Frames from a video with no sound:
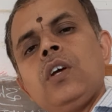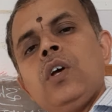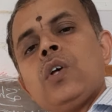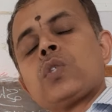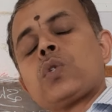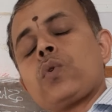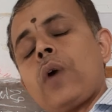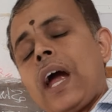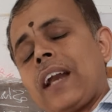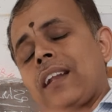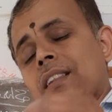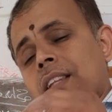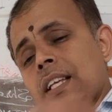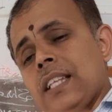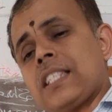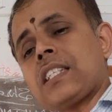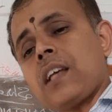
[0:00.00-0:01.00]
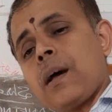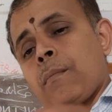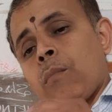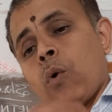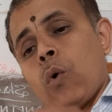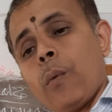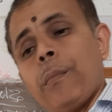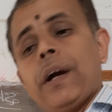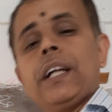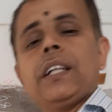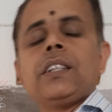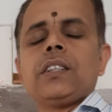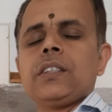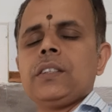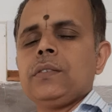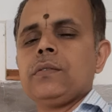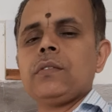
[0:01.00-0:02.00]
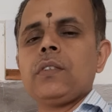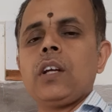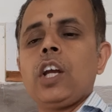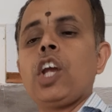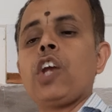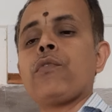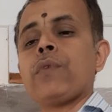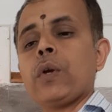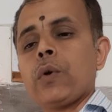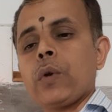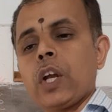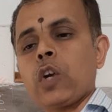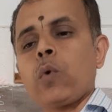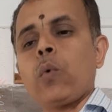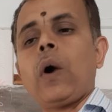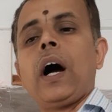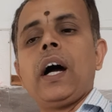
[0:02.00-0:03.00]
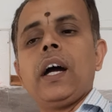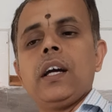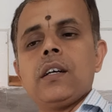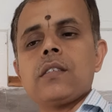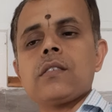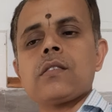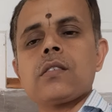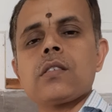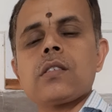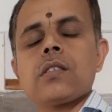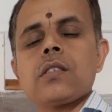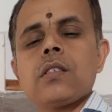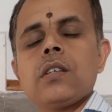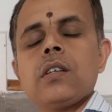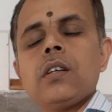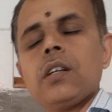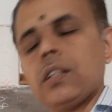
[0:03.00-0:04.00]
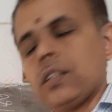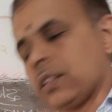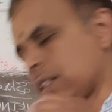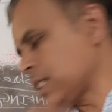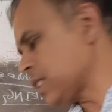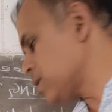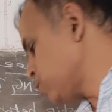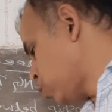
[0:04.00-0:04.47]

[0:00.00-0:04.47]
so at this moment, if you requires in this